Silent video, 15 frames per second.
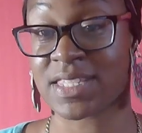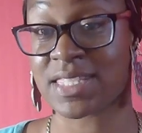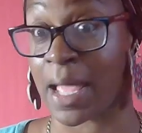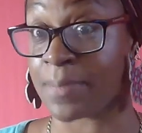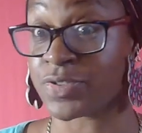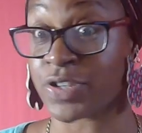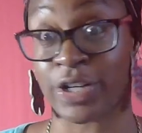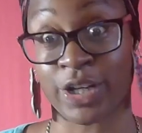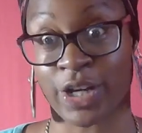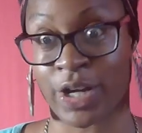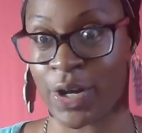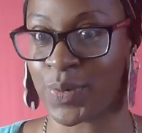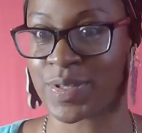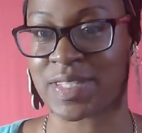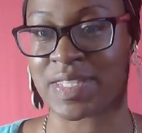Stop trying to
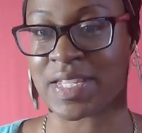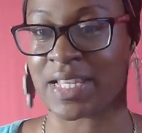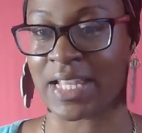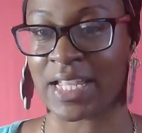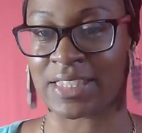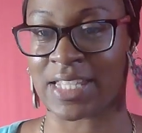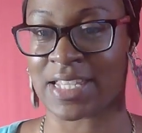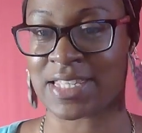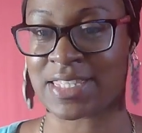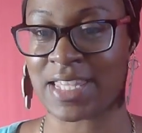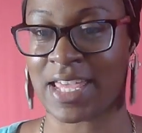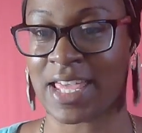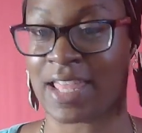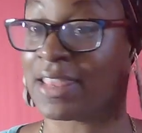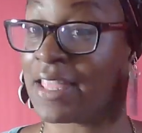coax it. Like they
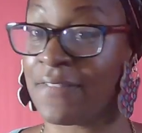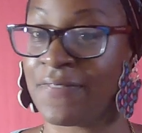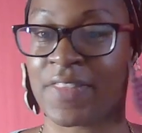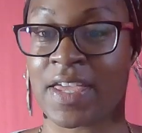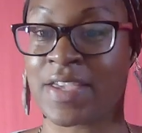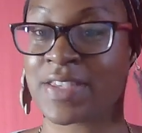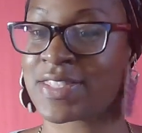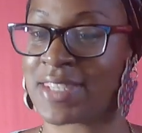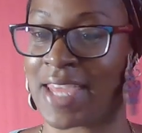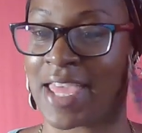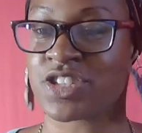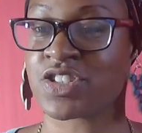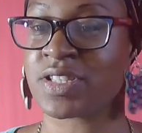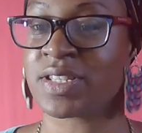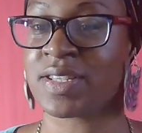said, let things
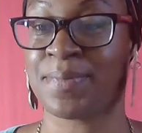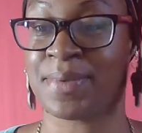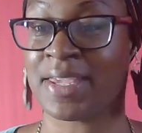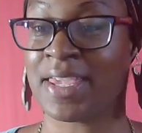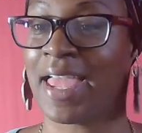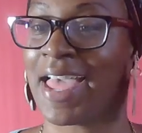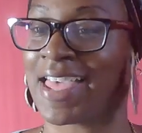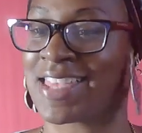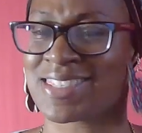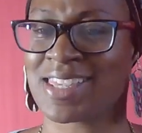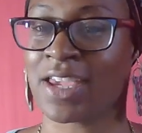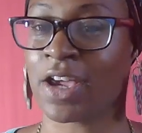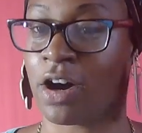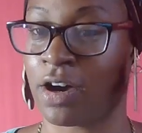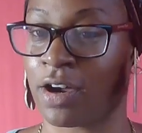naturally be as
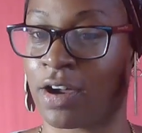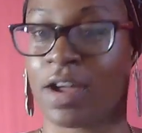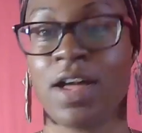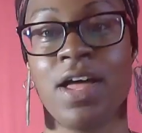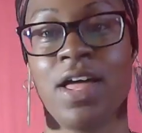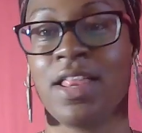they are.